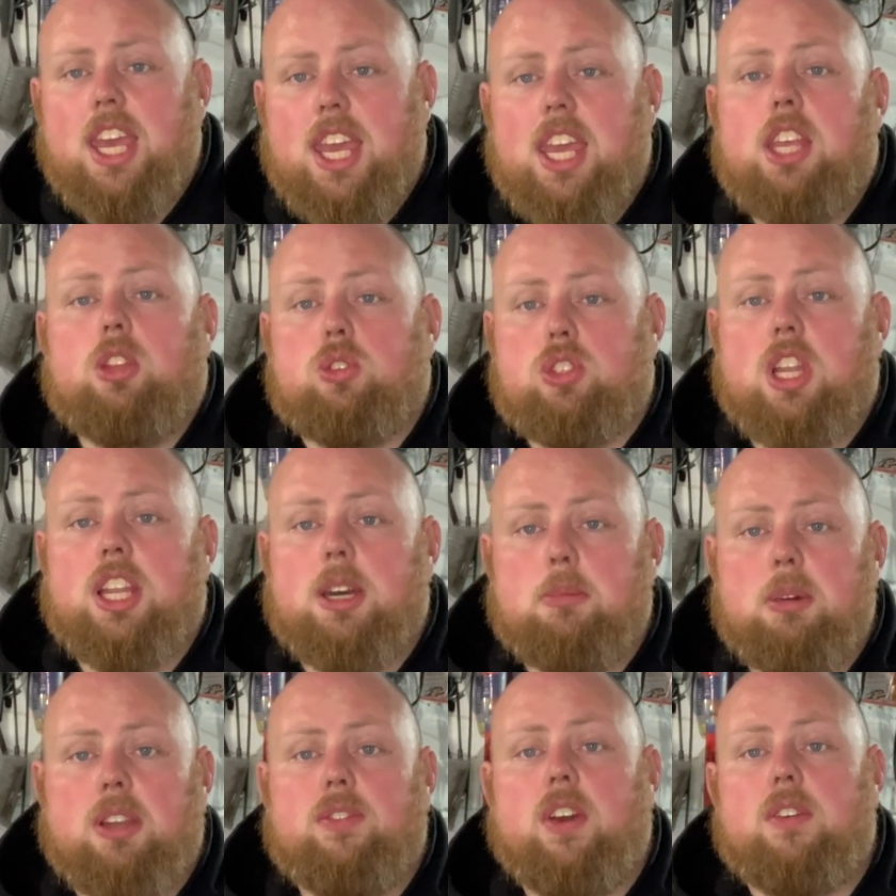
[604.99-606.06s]
He does a little
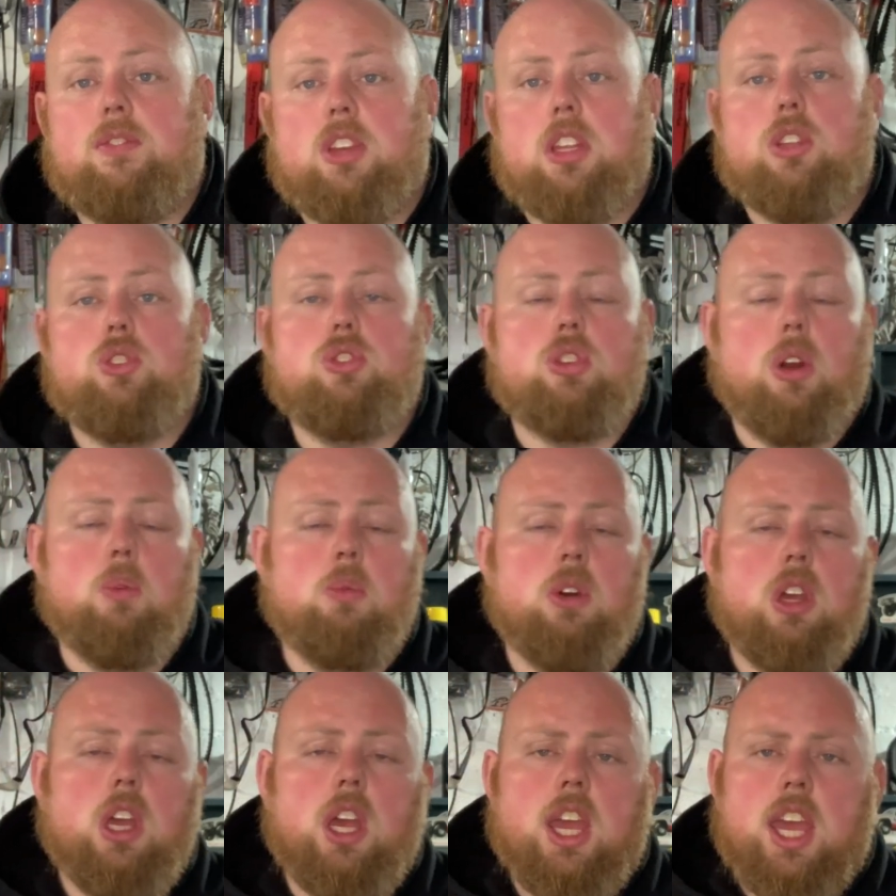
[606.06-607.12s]
bit of everything. So
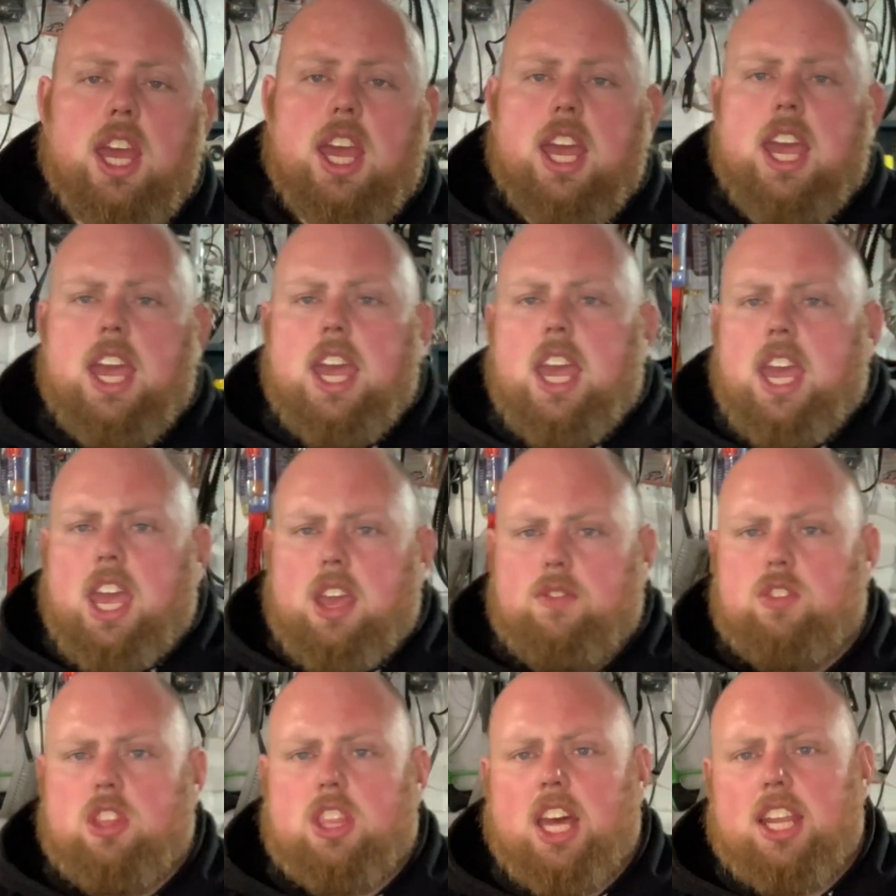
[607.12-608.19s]

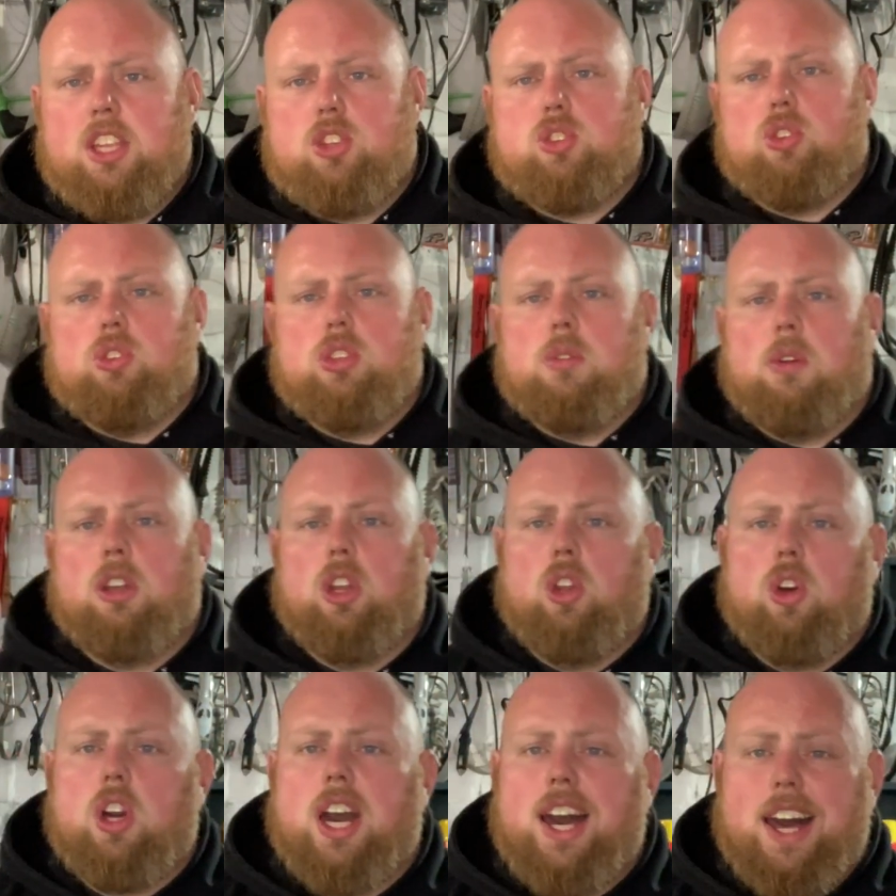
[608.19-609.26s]
if that is something you want to
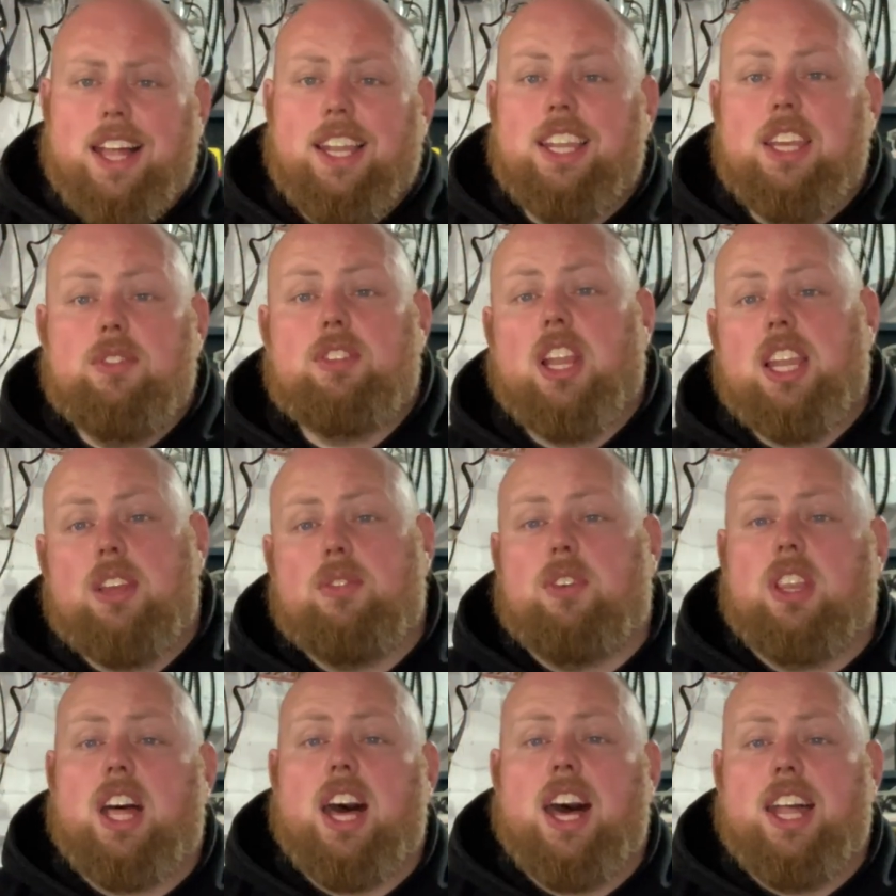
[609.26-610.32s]
look at, I'll leave the link for
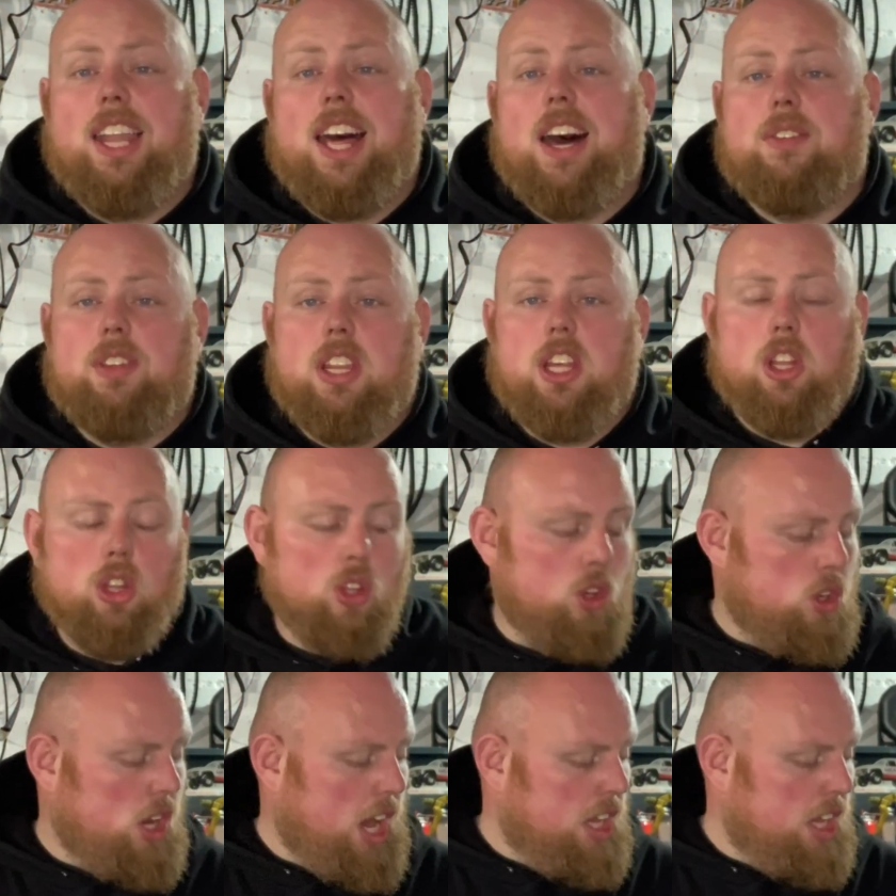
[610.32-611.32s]
that and have a little look.